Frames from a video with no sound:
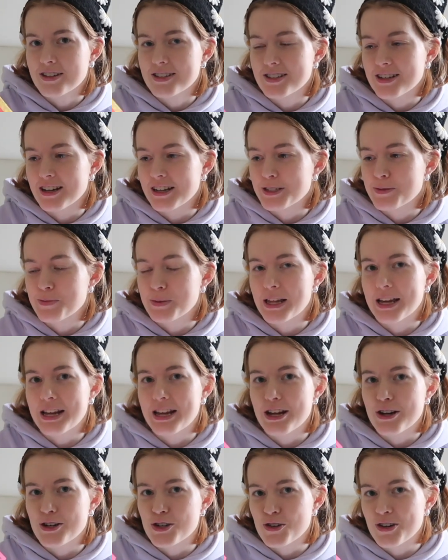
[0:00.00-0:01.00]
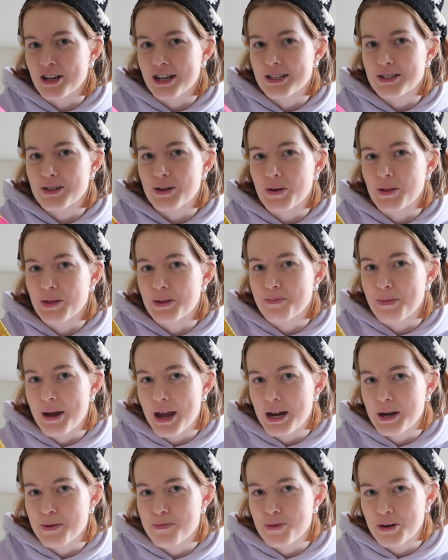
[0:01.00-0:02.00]
starts playing tricks on the
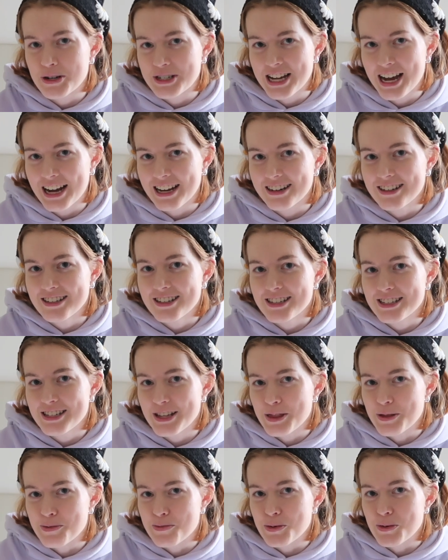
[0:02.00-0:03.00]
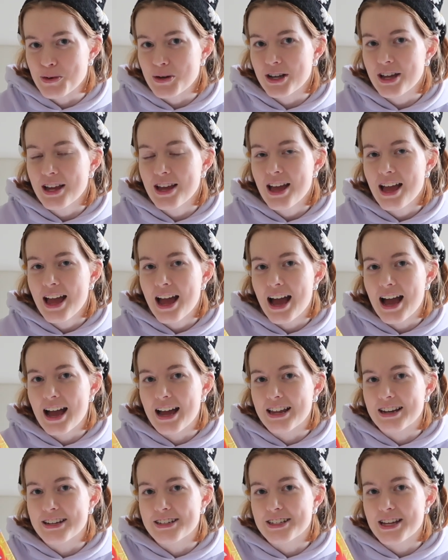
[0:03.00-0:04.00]
main protagonist in the book,
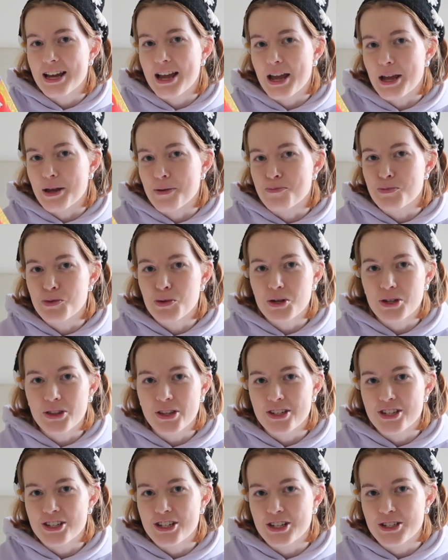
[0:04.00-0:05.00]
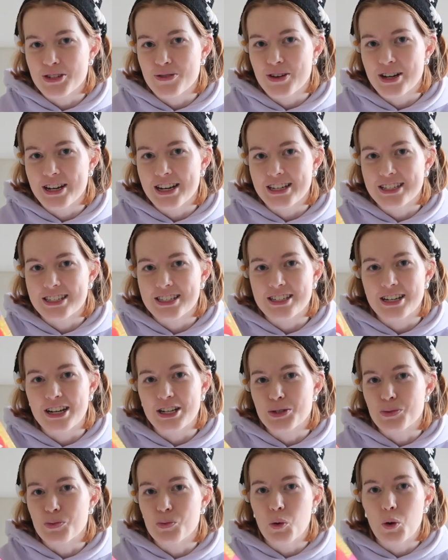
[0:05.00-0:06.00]
and a book that she's reading
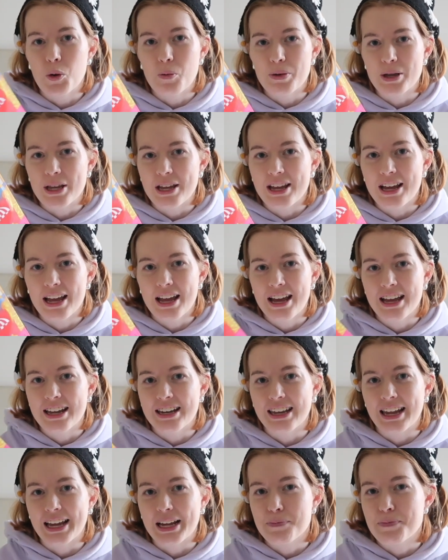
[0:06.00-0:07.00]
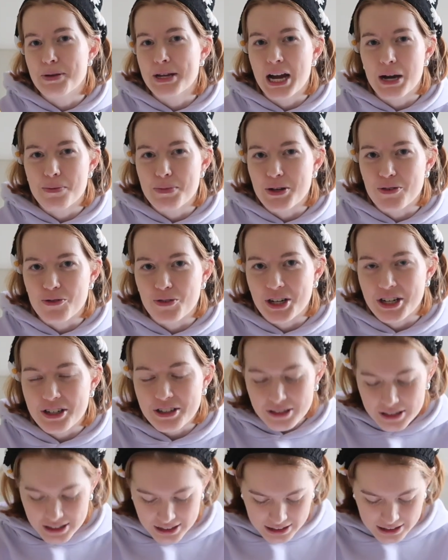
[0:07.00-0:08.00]
starts warping and like becoming
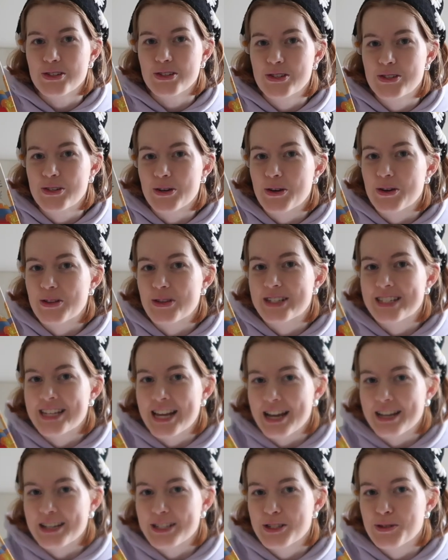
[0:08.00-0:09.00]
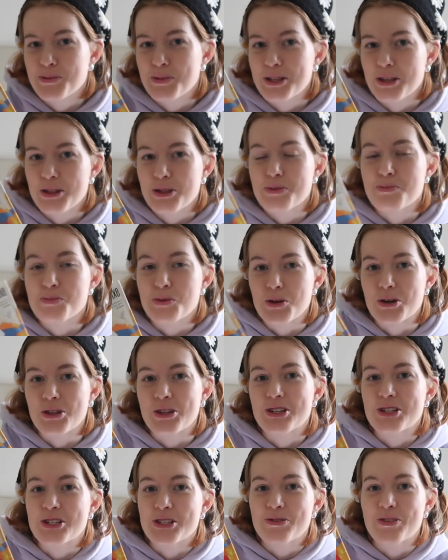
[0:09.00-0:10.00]
real. So the text within the book
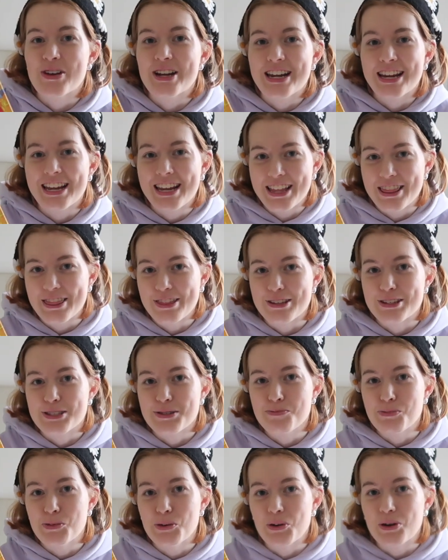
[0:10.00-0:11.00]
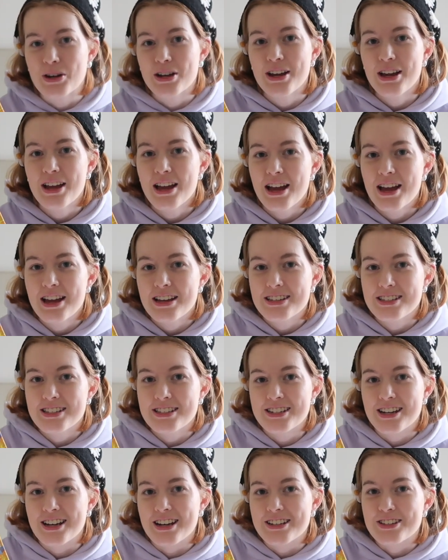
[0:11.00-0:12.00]
that she's reading in this book
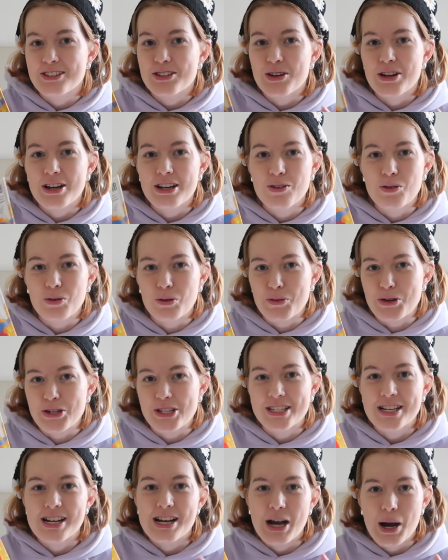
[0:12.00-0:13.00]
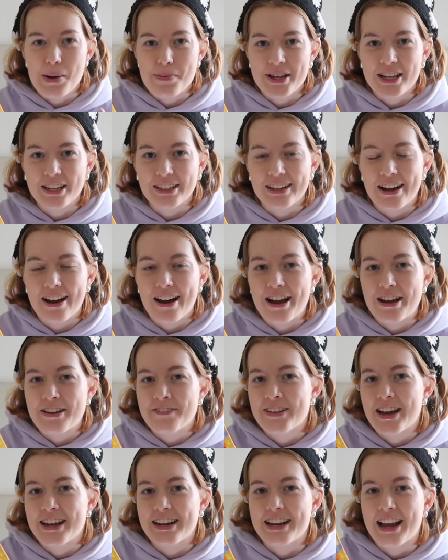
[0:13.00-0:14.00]
starts almost coming alive,
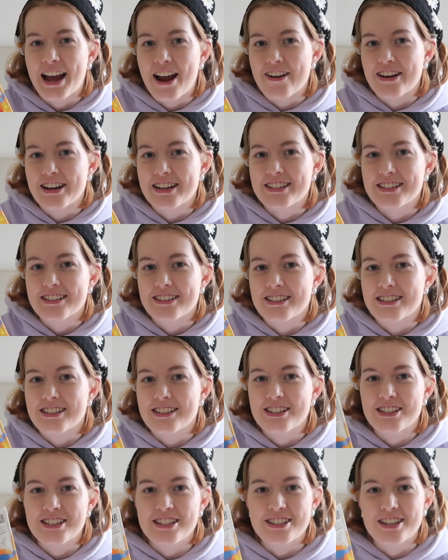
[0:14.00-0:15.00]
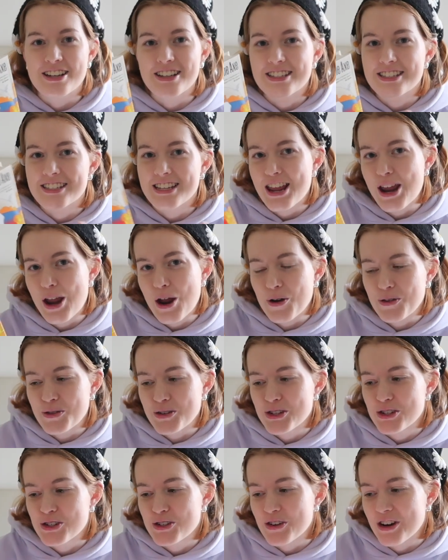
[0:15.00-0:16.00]
and characters she starts seeing on the
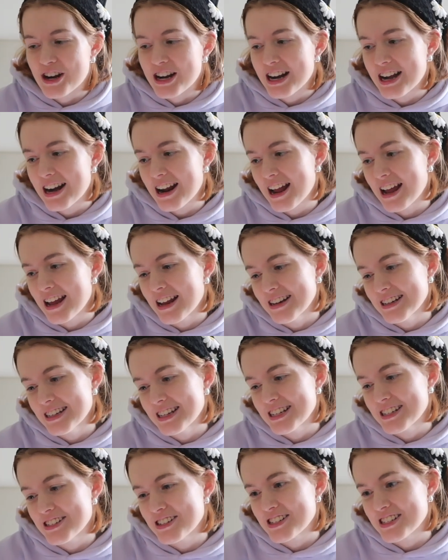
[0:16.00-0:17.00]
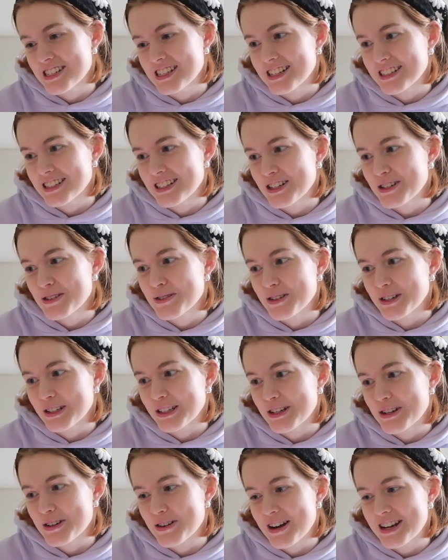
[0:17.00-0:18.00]
street, and it just sounds like a
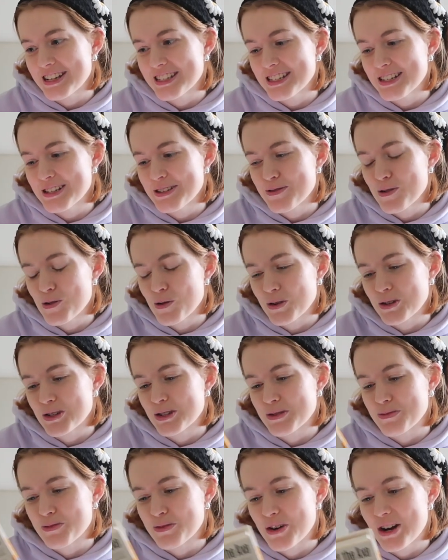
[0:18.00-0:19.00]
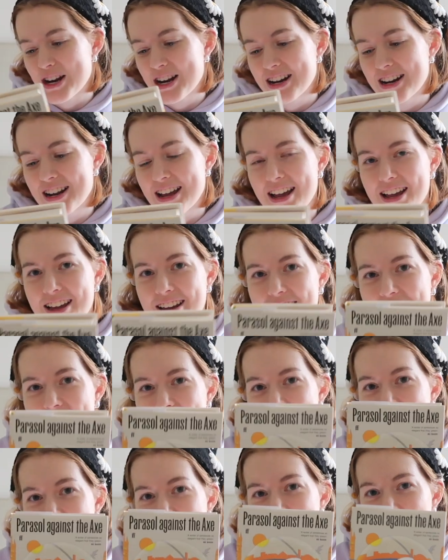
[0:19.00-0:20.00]
really crazy, awesome read, and
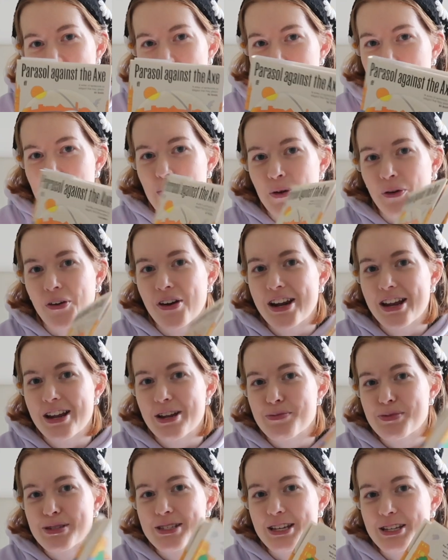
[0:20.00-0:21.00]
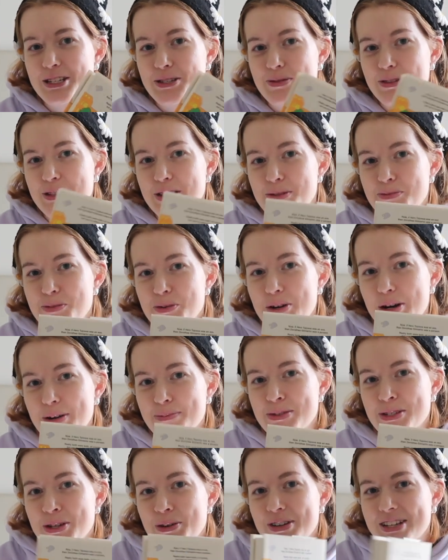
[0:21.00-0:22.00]
I'm already obsessed with this book. I'm
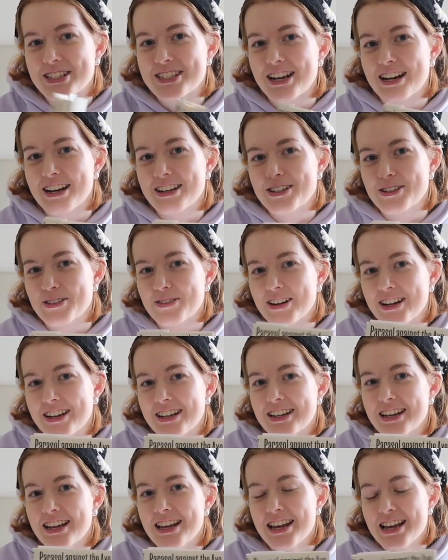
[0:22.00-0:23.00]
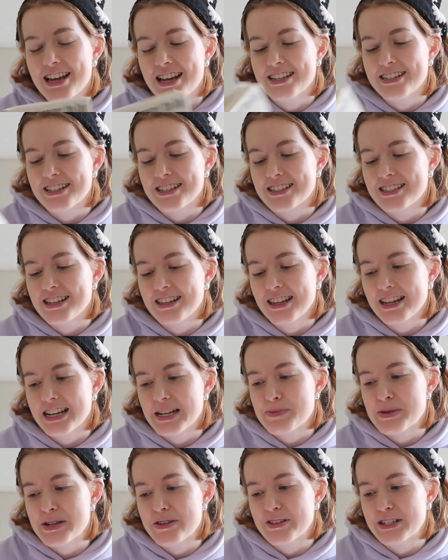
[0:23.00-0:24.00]
so excited to read it. It does sound like a
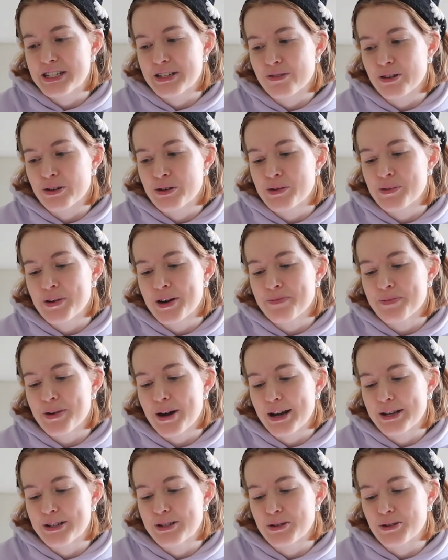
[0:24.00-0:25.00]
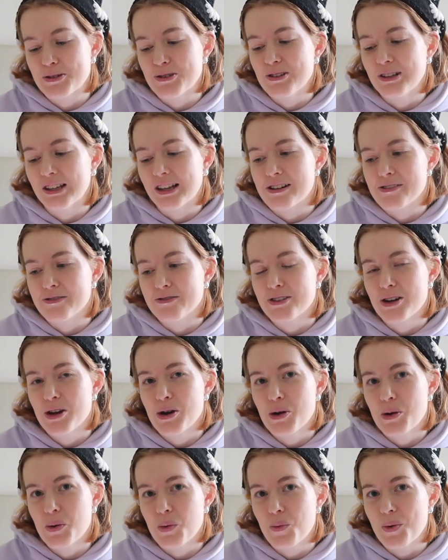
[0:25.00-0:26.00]
bit of a difficult one, but I do love
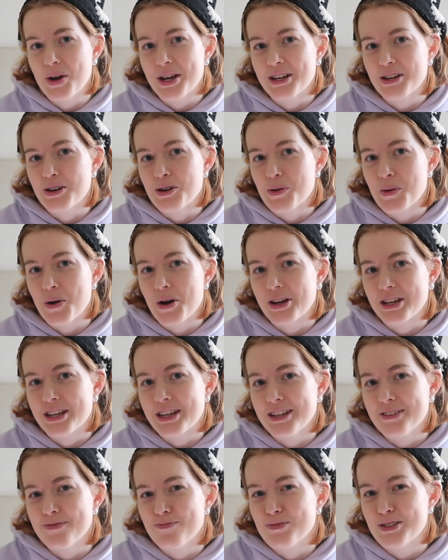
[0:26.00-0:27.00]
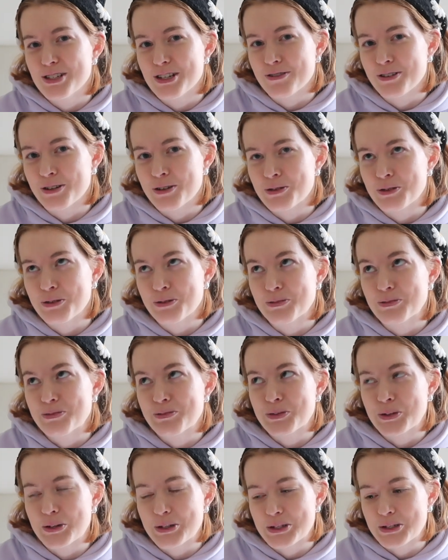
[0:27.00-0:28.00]
weird, quirky, difficult
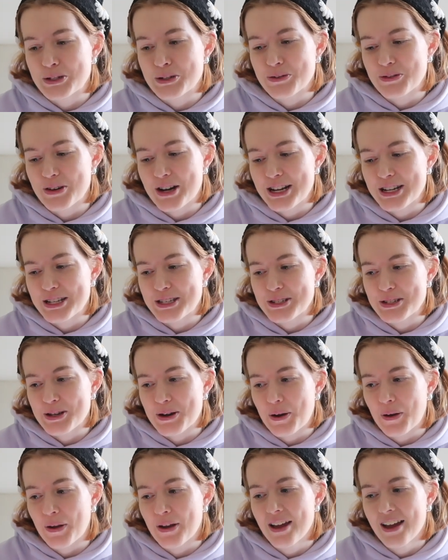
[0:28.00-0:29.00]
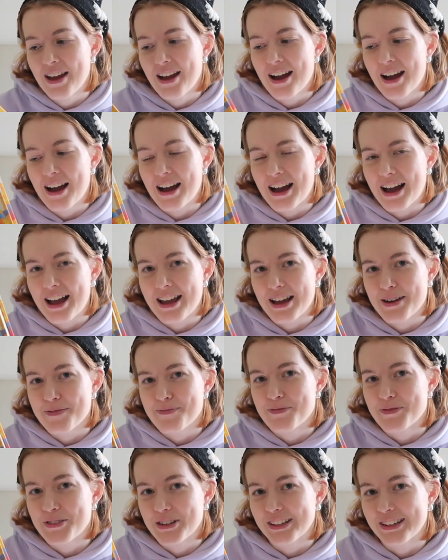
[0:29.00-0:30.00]
books to read, so I am
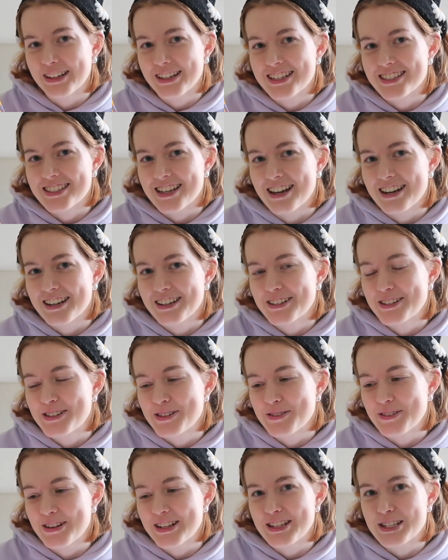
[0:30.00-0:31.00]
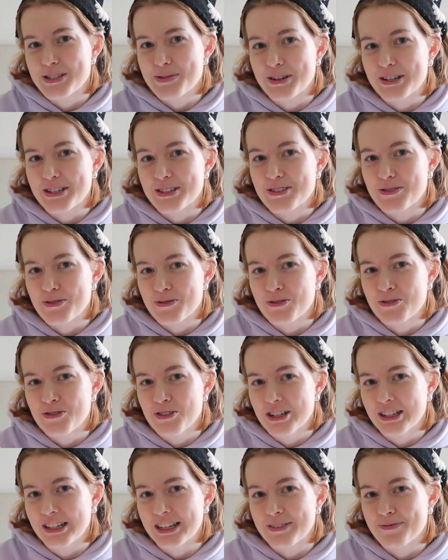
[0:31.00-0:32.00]
really excited to read this one. It's
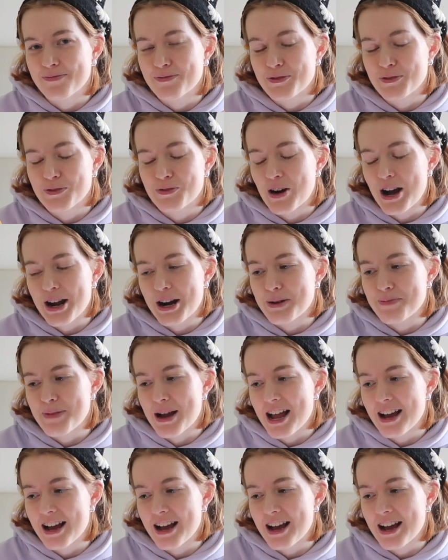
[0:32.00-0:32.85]
really right up my